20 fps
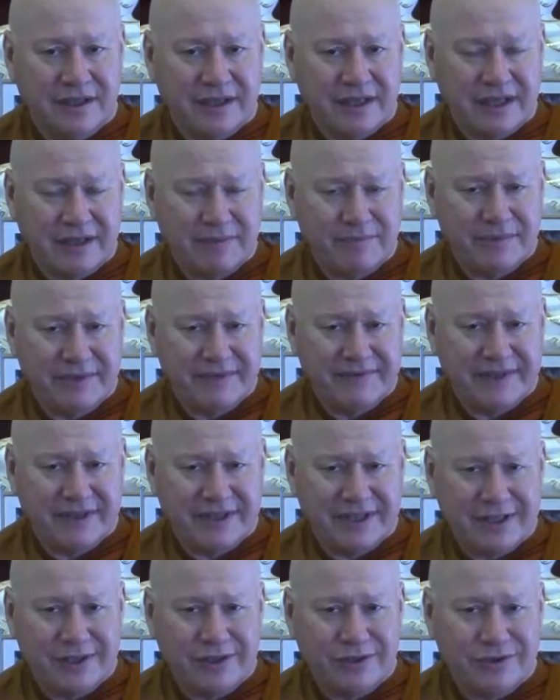can be
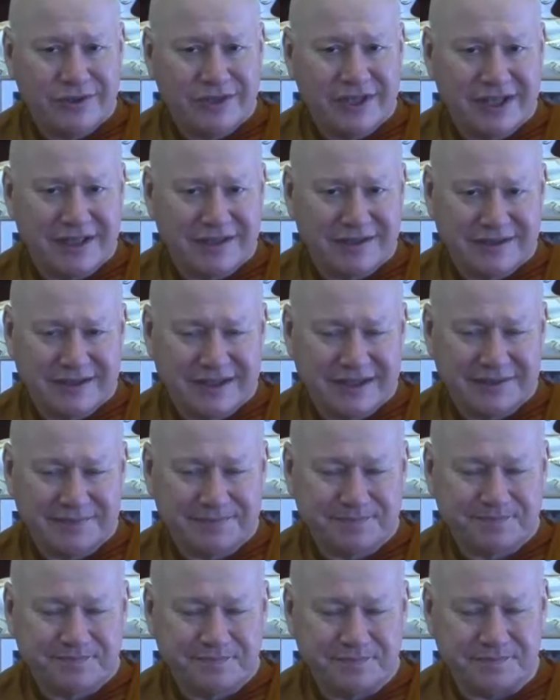very
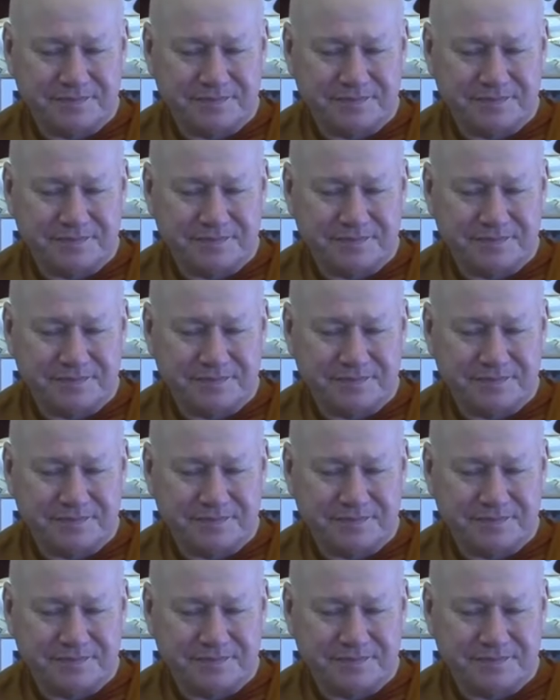long-lasting.